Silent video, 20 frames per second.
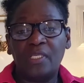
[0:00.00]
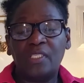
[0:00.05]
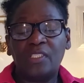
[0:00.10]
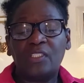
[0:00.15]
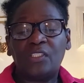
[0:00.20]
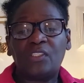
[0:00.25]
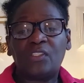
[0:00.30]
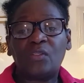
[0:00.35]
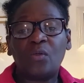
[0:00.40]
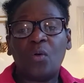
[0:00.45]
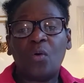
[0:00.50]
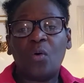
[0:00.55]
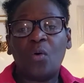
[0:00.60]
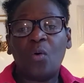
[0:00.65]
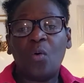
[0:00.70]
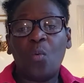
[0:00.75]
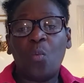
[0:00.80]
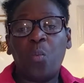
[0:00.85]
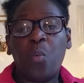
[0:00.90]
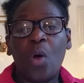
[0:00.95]
So
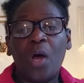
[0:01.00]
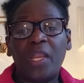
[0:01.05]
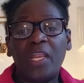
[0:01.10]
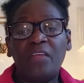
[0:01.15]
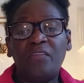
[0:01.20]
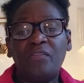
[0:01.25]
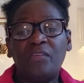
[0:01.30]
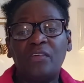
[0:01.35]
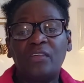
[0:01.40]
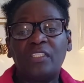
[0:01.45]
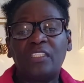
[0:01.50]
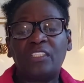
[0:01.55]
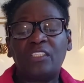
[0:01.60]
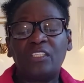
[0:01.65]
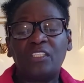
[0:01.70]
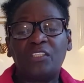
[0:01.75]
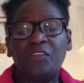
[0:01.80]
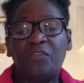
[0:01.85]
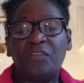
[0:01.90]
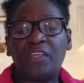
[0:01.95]
whatever
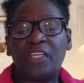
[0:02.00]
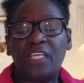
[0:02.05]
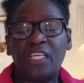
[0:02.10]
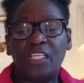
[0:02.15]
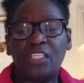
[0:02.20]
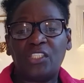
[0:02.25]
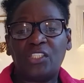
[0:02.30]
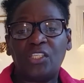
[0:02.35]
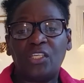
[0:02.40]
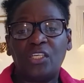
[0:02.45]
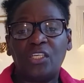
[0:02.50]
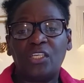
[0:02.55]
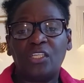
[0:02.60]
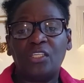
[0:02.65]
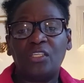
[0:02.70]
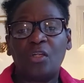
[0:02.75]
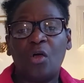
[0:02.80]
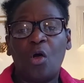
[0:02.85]
certification